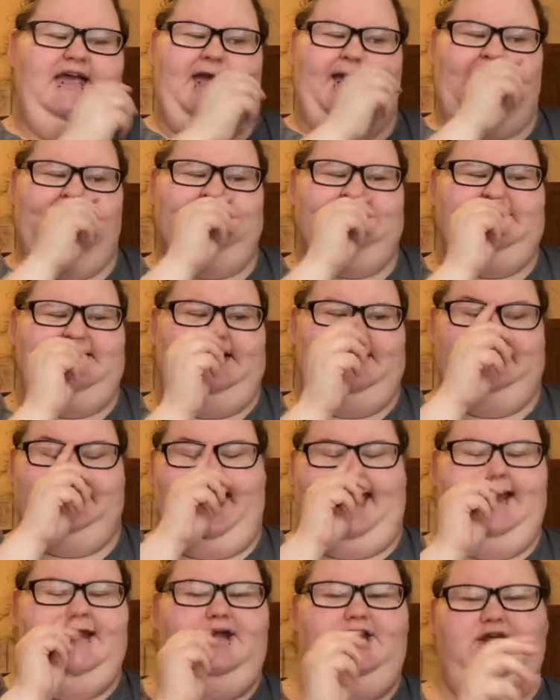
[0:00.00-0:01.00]
And it's a
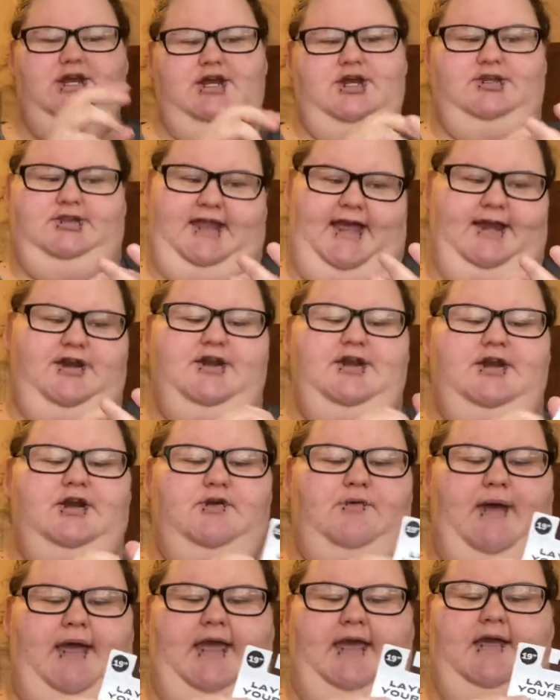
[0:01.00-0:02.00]
layer, layer your
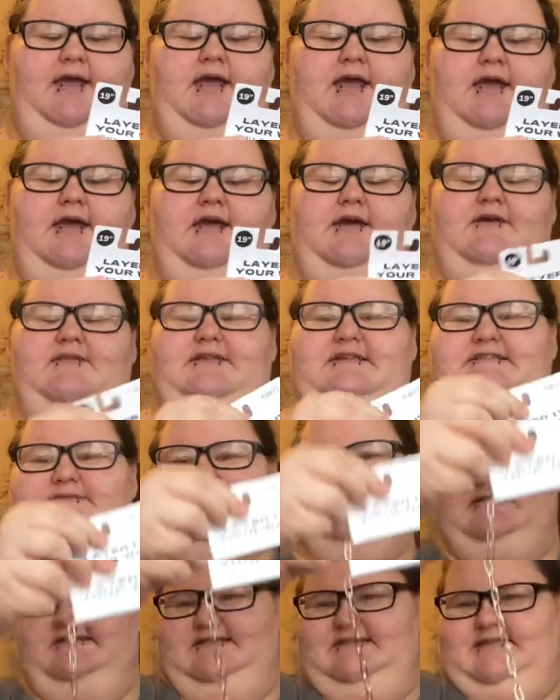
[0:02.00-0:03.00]
way. This
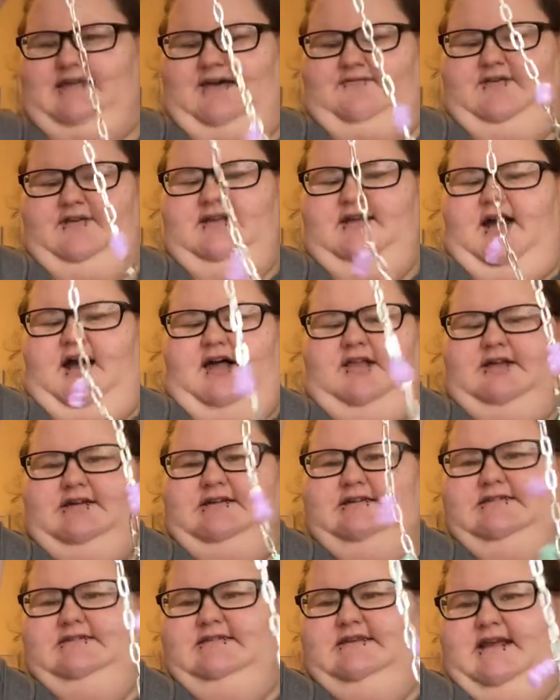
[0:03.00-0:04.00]
was
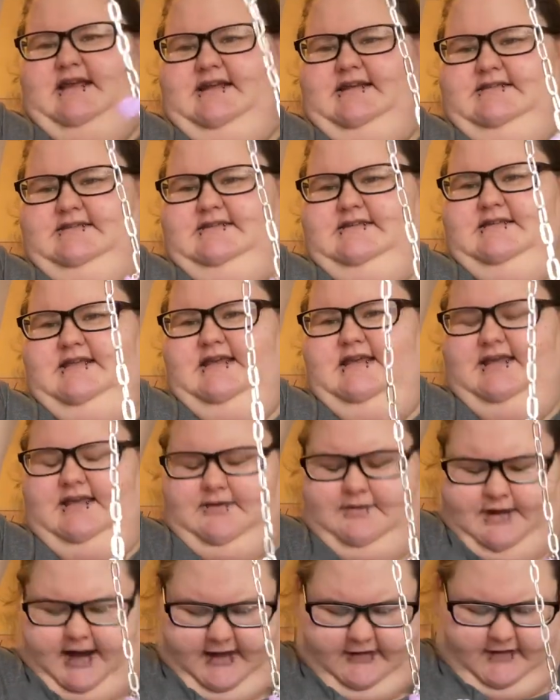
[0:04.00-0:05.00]
$7 and it's
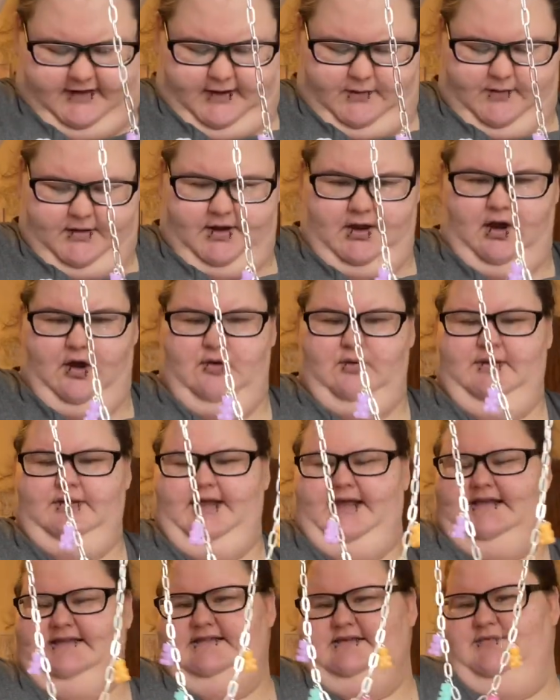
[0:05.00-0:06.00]
cute. I think would go with
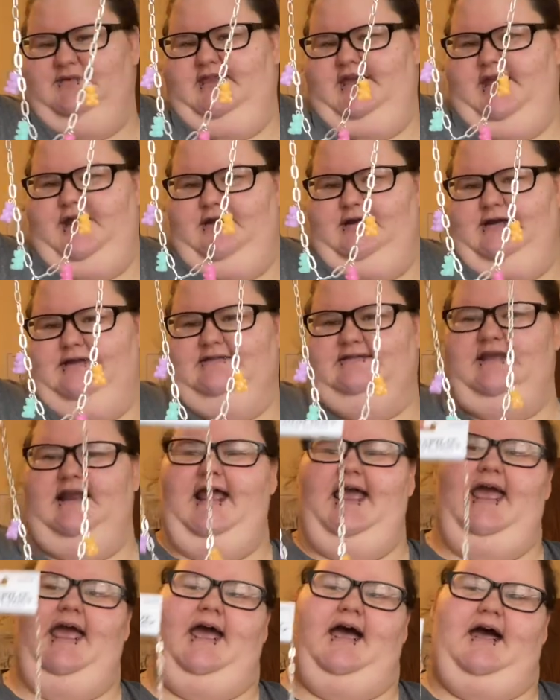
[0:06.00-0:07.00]
like some of the earrings that
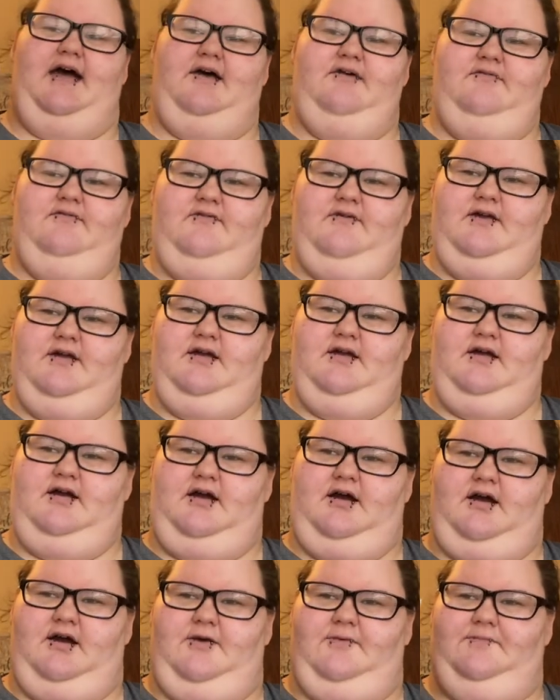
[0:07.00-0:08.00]
I have
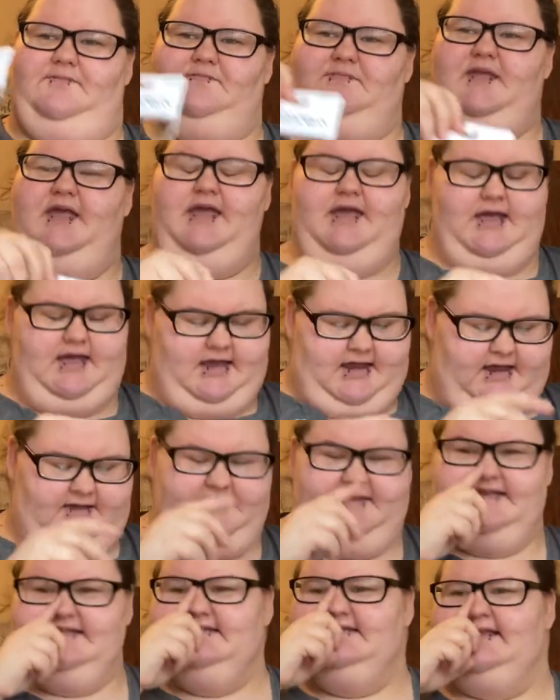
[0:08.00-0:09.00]
um, and
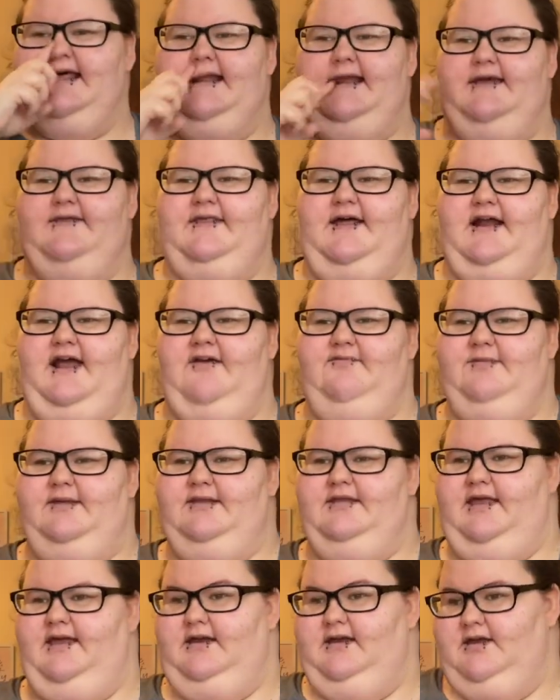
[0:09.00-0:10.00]
the aesthetic that I've
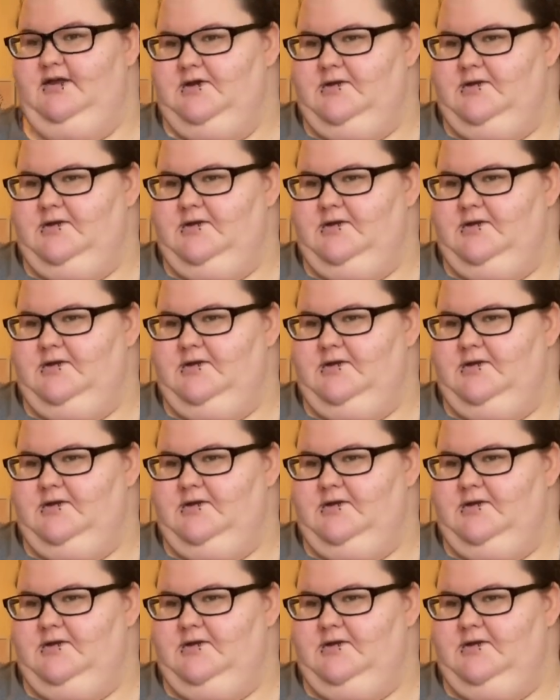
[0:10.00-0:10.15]
been like